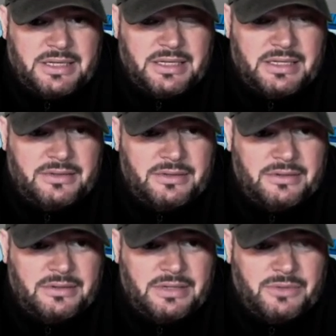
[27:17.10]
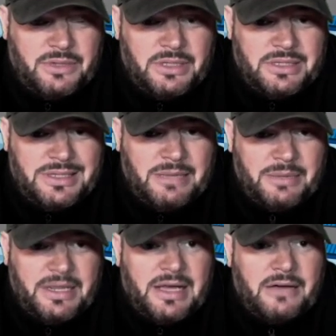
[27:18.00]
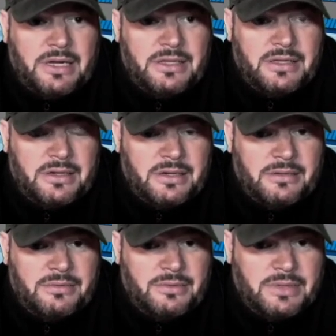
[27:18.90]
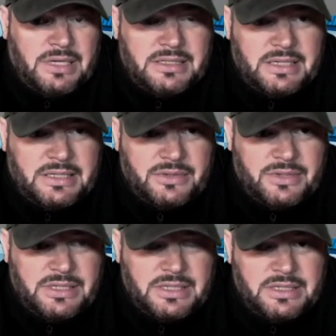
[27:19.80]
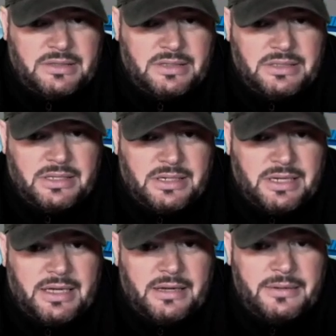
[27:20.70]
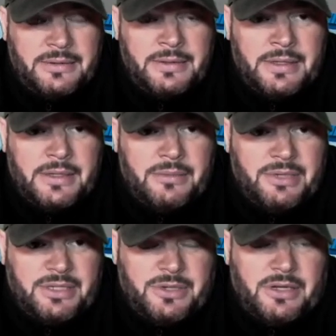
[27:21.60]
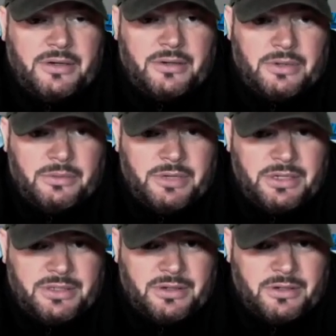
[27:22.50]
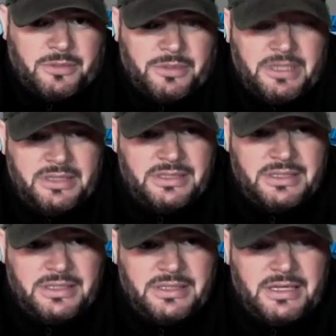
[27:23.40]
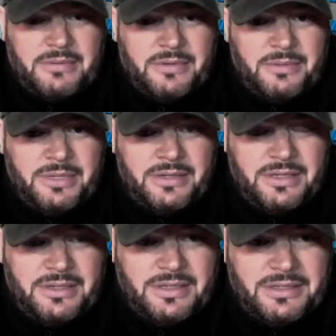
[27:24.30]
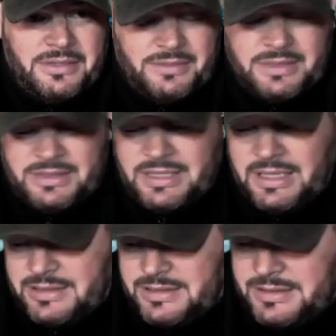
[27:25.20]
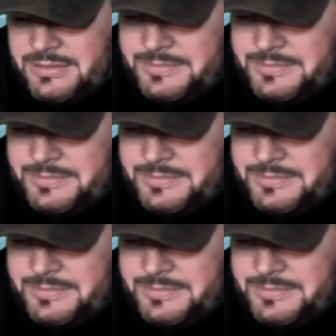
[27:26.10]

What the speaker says: and really tamp it out right there through contact tracing and things like that. Because we know when we start opening these things up, I mean, it takes